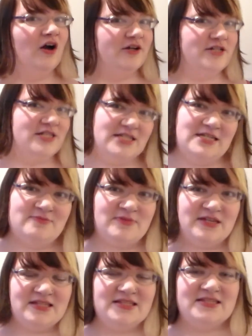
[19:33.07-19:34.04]
are
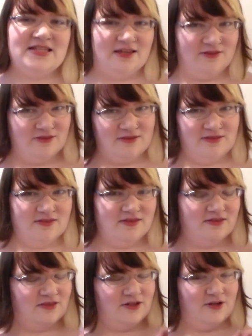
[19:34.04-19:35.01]
demons
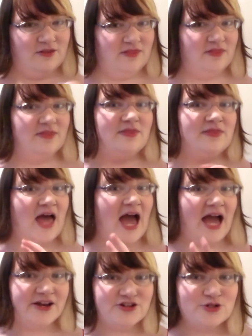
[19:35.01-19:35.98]
and they're
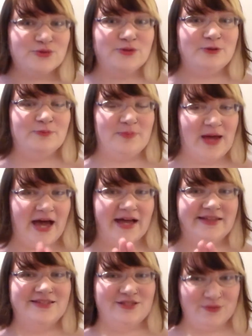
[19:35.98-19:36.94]
actual
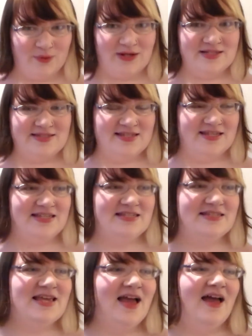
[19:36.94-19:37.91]
bad
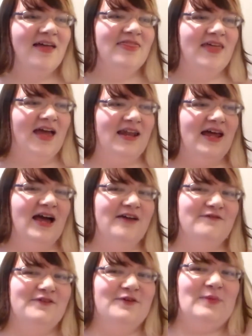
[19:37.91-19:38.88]
sources, then
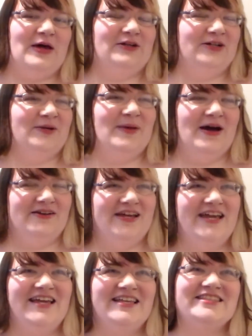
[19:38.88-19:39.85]
I feel better about
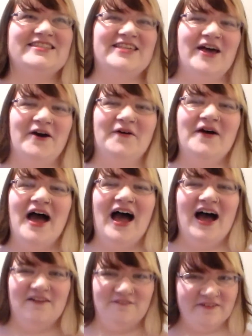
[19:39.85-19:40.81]
it. So
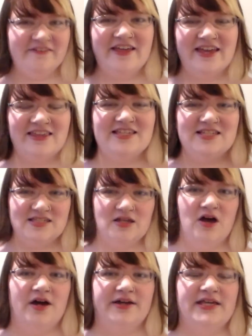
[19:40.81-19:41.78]
I feel like this
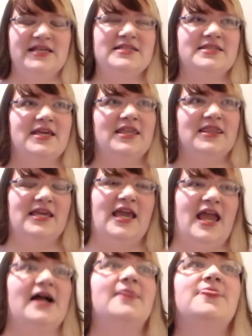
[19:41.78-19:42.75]
song is like
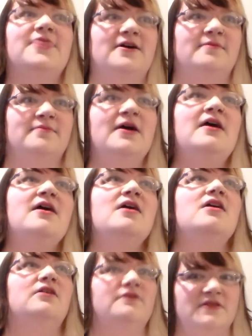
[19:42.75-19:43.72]
the anthem
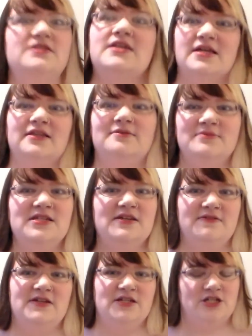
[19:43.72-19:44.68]
of the Salem
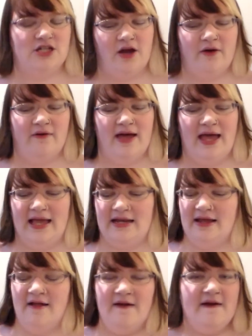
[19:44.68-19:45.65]
T V show,
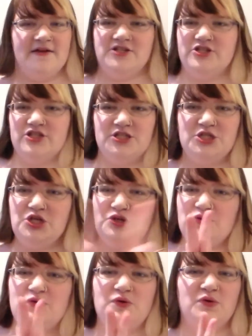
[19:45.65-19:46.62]
and just the
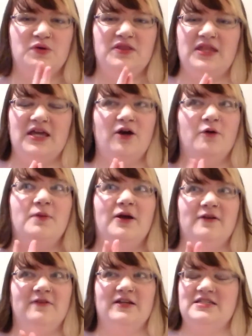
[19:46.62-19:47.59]
two, they go
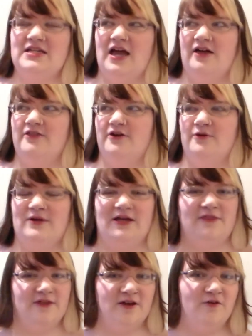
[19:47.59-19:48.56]
perfect together. When
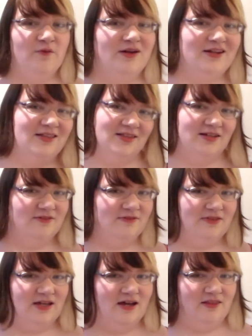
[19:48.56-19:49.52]
I think of one, I think
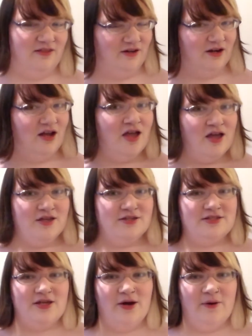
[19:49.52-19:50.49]
of the other.
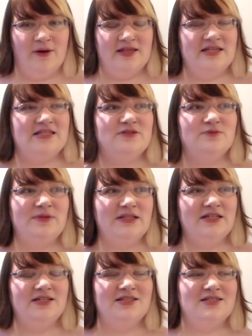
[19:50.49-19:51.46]
So it's a
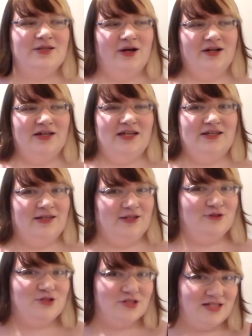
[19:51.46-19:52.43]
really good song and
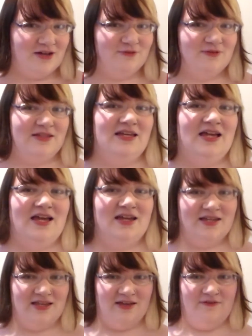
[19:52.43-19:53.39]
you should
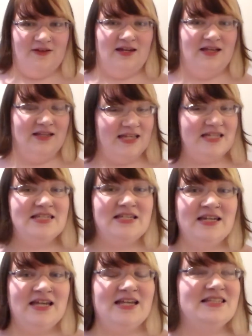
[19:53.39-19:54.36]
definitely give it a
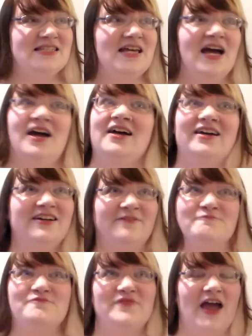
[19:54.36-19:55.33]
listen. It's
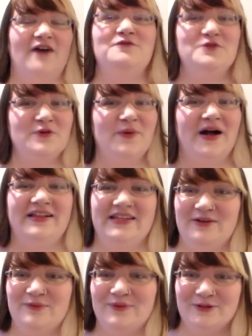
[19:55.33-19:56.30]
After a while,
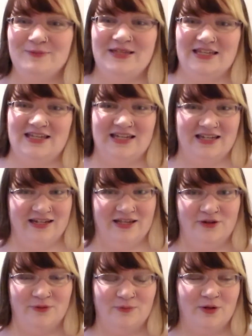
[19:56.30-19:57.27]
it will be an
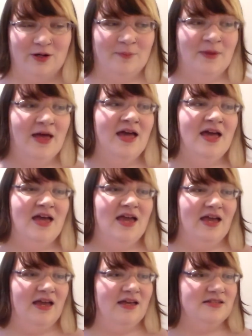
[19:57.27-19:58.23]
earworm.
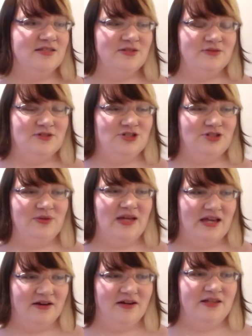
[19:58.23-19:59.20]
As soon as you
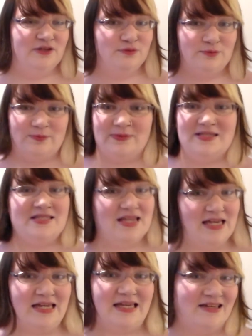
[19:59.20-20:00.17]
hear it, you will be
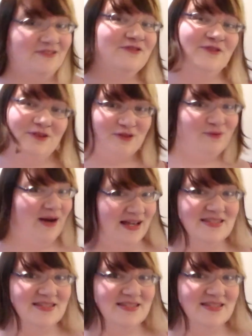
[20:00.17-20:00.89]
saying it for the